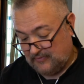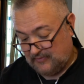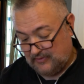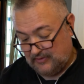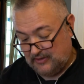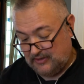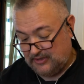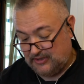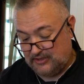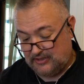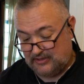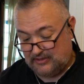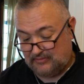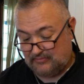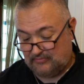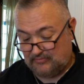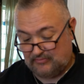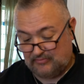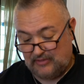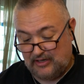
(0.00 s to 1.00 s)
it just,
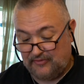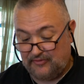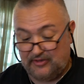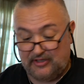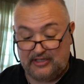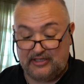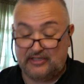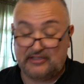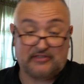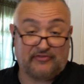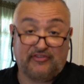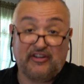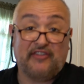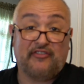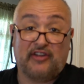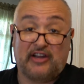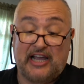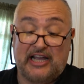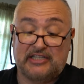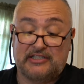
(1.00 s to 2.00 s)
everything's
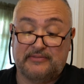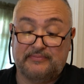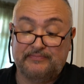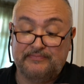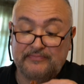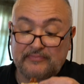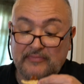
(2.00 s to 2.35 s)
flavorgasm.